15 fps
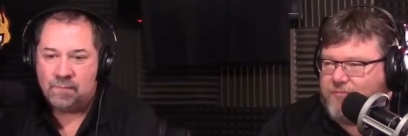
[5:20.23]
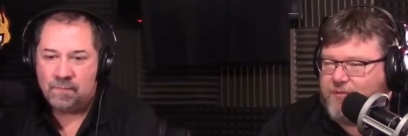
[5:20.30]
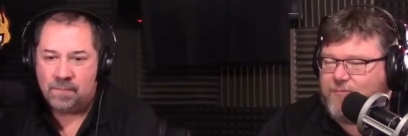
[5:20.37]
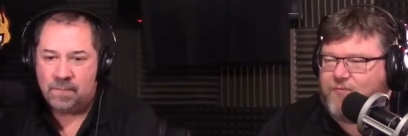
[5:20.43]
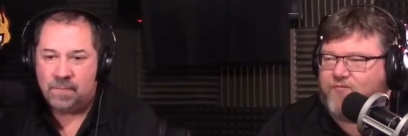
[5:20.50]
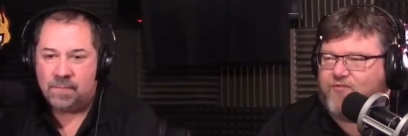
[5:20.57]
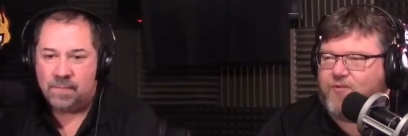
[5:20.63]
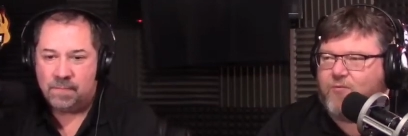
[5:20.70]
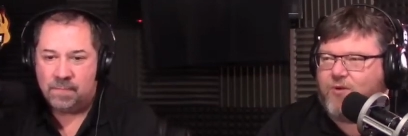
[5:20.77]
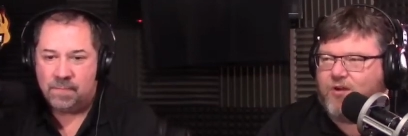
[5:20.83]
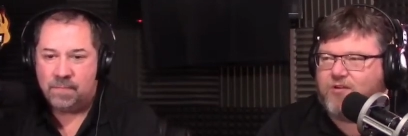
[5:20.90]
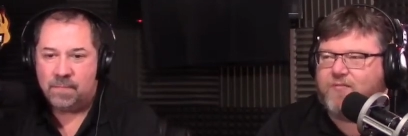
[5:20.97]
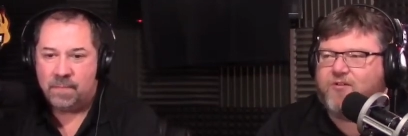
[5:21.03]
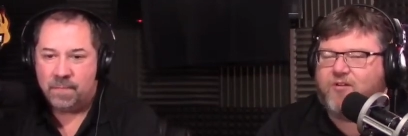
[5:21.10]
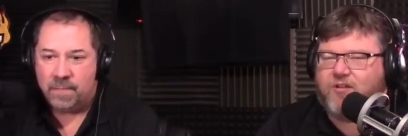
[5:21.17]
Speaker 1: people feel welcome
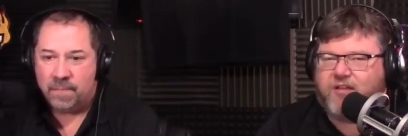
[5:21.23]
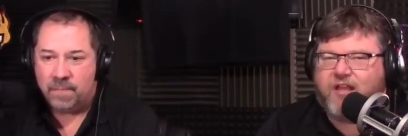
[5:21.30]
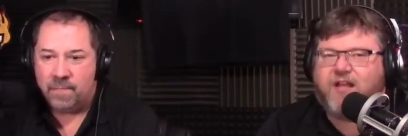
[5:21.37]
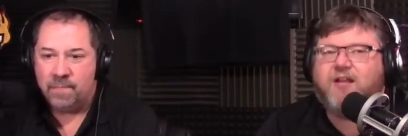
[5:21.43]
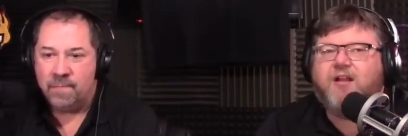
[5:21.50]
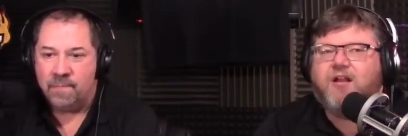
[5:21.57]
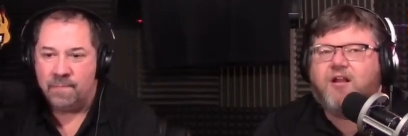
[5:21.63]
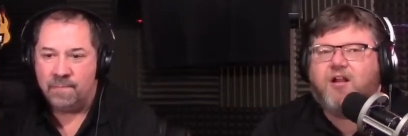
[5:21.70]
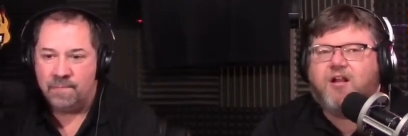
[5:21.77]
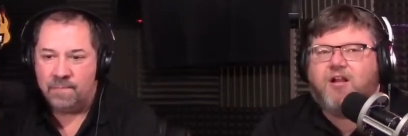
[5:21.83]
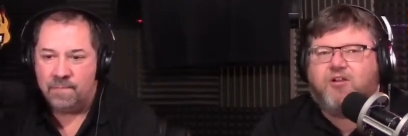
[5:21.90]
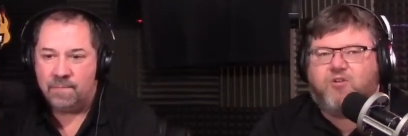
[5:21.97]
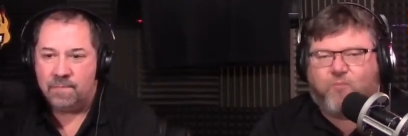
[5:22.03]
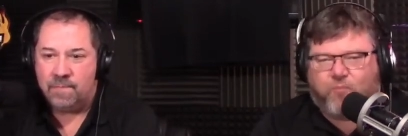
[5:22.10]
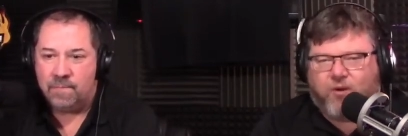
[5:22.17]
and all that mm-hmm. the
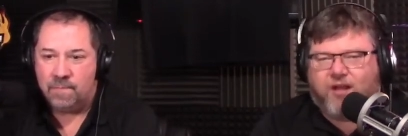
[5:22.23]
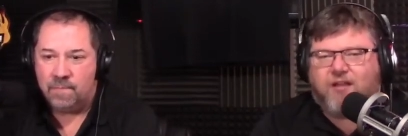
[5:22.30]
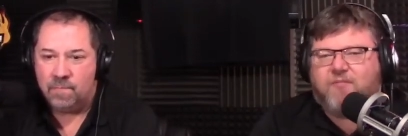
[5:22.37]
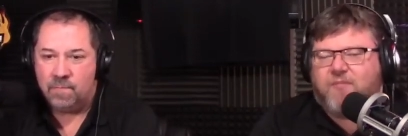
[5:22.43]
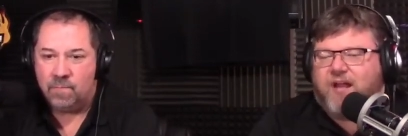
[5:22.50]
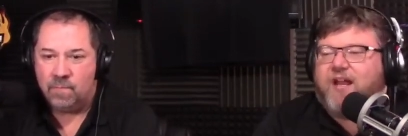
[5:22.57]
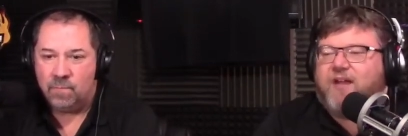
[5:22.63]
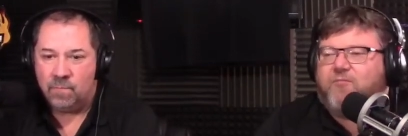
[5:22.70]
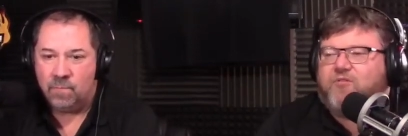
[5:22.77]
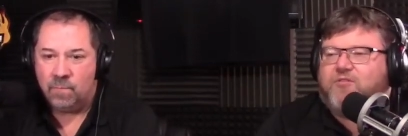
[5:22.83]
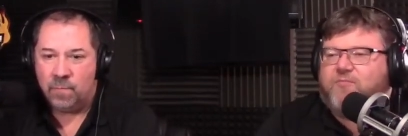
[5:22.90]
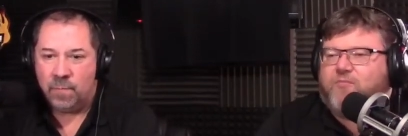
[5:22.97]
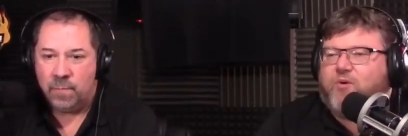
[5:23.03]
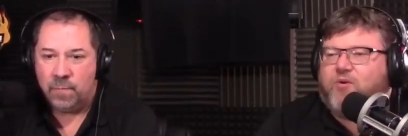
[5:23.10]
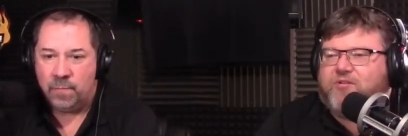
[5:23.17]
problem i have with the
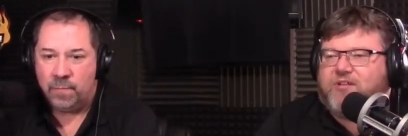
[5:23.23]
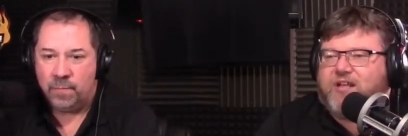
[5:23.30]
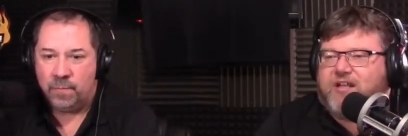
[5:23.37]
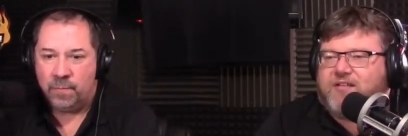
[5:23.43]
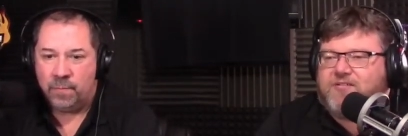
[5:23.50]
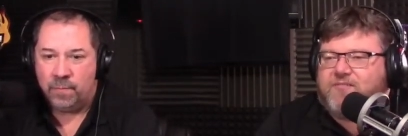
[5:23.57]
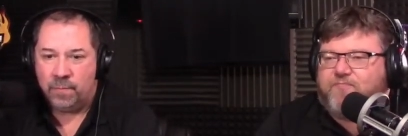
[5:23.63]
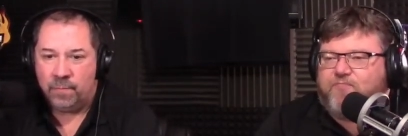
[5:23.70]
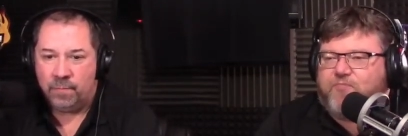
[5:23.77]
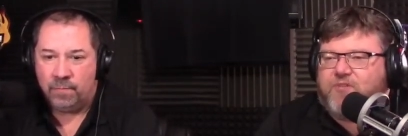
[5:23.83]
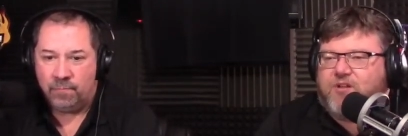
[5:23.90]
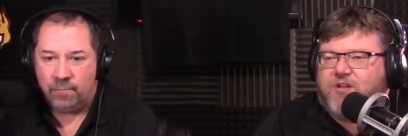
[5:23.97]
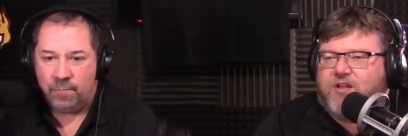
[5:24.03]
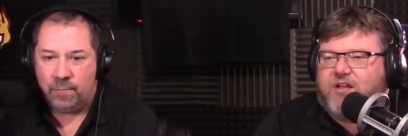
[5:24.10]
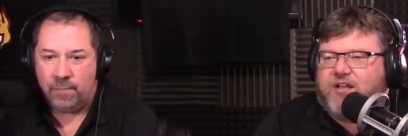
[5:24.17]
birthdays
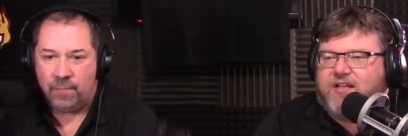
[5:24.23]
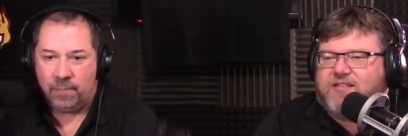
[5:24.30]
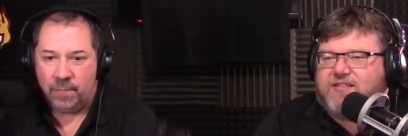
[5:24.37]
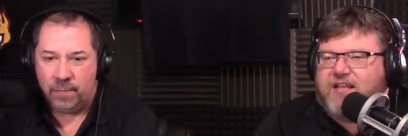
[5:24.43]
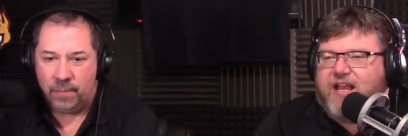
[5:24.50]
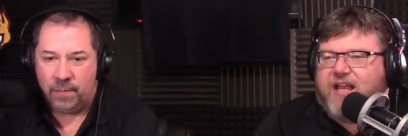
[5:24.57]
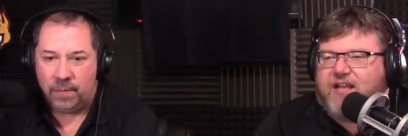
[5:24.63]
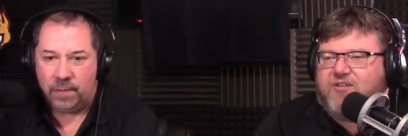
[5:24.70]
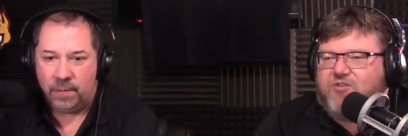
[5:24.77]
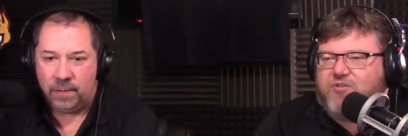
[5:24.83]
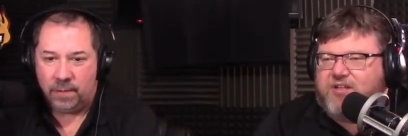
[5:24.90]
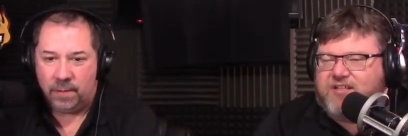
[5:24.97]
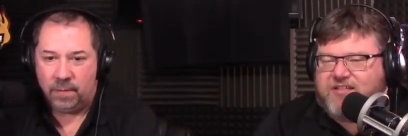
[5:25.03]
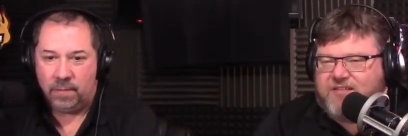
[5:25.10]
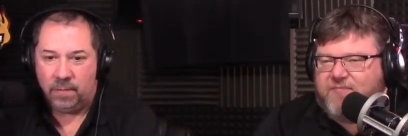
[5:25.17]
is that you get
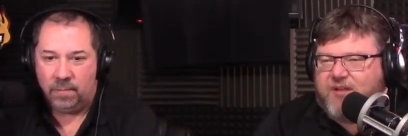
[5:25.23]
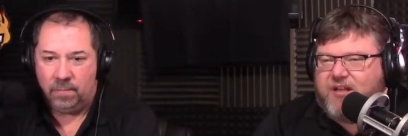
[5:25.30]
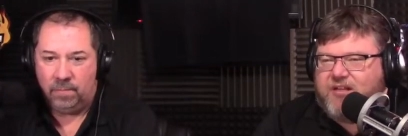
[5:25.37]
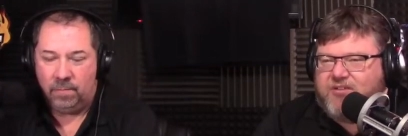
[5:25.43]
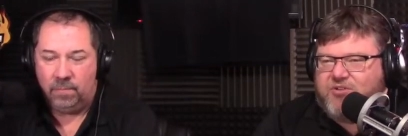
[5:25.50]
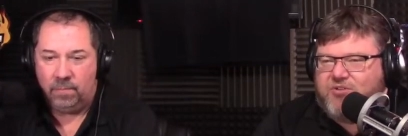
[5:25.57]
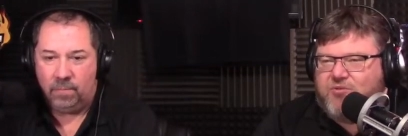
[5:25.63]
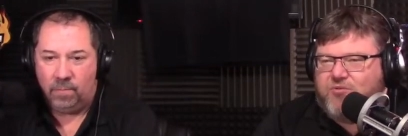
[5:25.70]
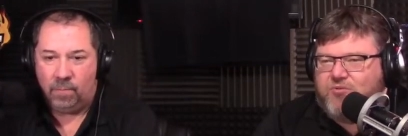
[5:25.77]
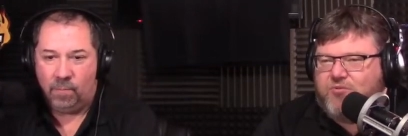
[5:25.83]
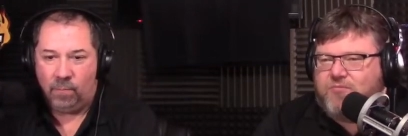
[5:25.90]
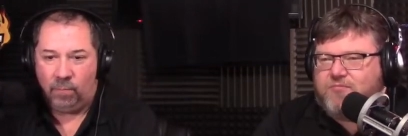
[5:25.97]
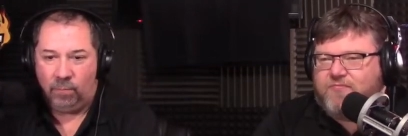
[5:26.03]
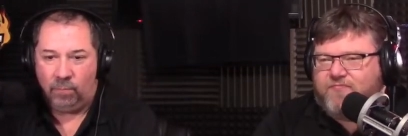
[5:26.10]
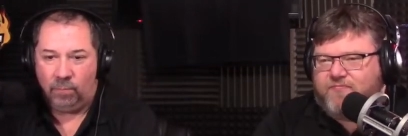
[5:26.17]
somebody to
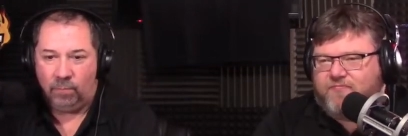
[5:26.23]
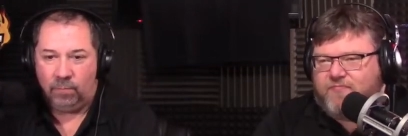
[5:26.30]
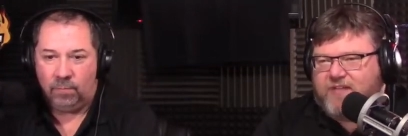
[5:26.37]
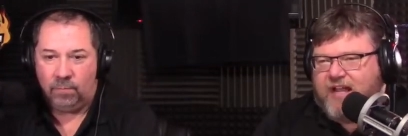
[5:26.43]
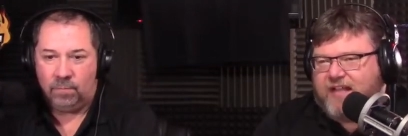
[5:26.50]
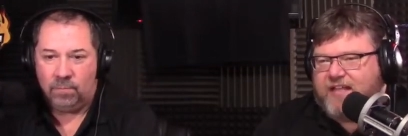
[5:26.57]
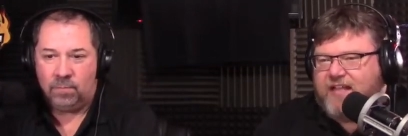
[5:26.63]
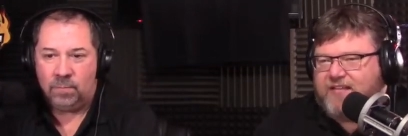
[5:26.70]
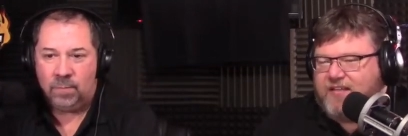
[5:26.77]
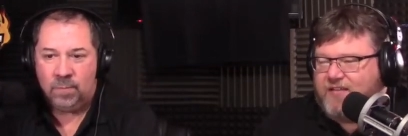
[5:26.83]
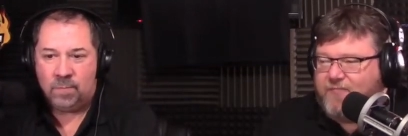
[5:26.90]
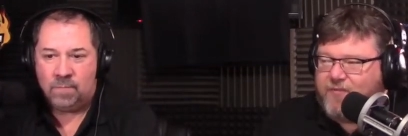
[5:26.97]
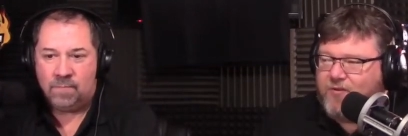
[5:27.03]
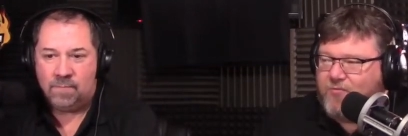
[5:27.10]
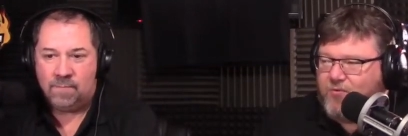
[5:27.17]
I can't think of a
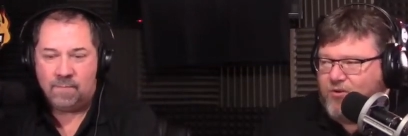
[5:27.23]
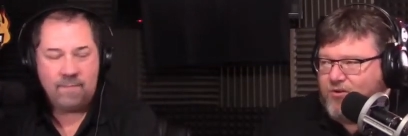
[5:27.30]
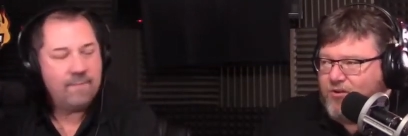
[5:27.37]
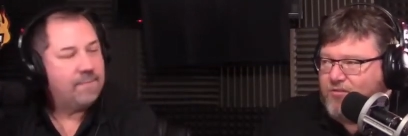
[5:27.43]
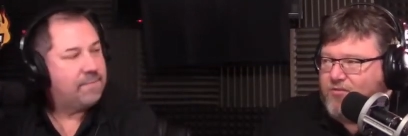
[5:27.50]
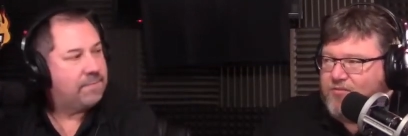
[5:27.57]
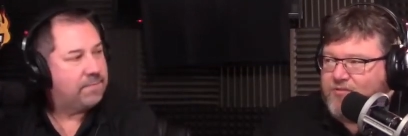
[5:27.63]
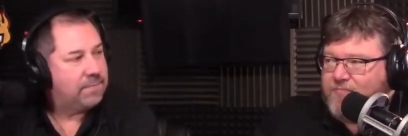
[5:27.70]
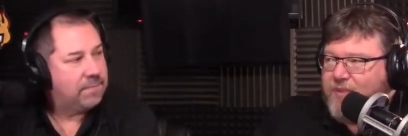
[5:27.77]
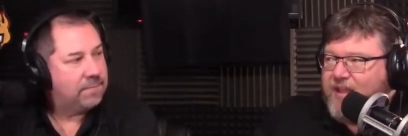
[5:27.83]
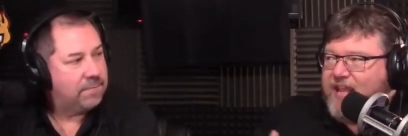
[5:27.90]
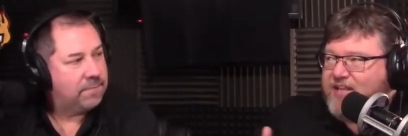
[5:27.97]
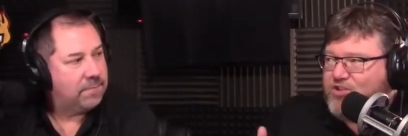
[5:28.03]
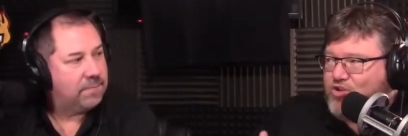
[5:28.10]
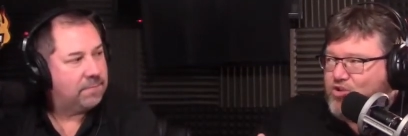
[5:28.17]
better word other than
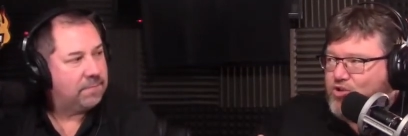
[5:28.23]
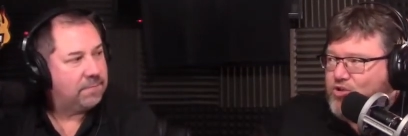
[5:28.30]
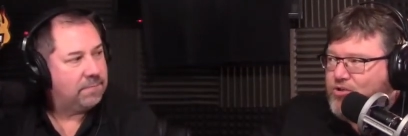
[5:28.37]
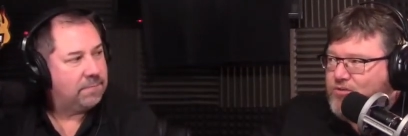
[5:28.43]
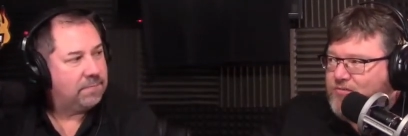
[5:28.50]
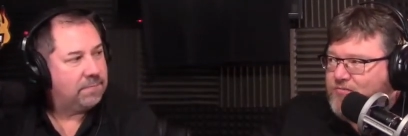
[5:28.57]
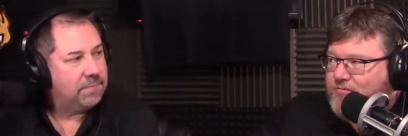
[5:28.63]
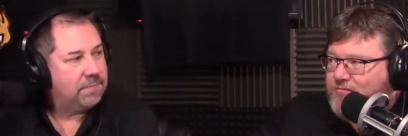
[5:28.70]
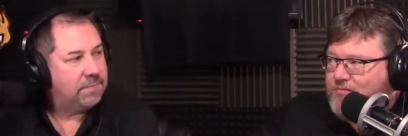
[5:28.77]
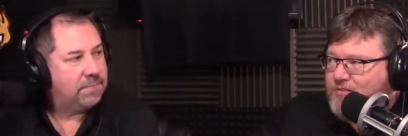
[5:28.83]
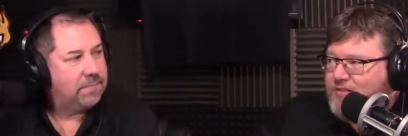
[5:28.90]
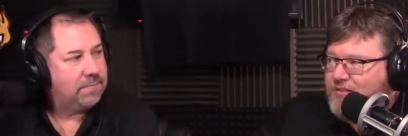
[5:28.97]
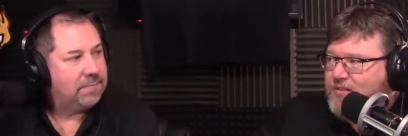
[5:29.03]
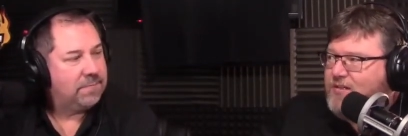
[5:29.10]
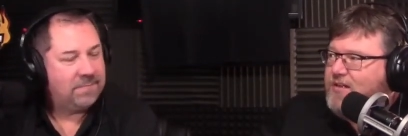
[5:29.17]
pester.
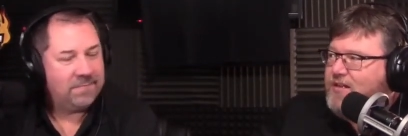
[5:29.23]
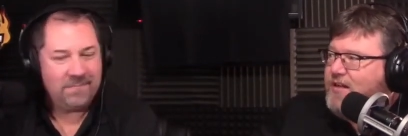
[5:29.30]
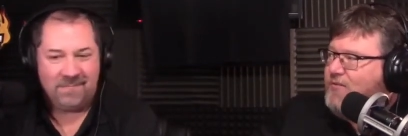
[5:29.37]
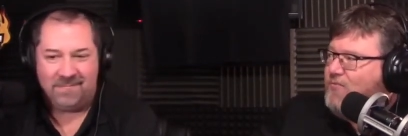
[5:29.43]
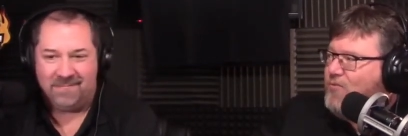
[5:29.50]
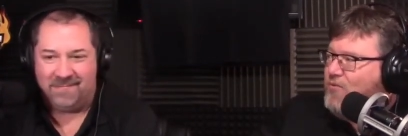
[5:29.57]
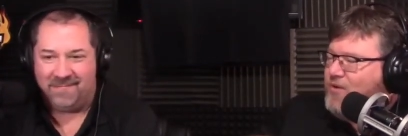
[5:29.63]
Will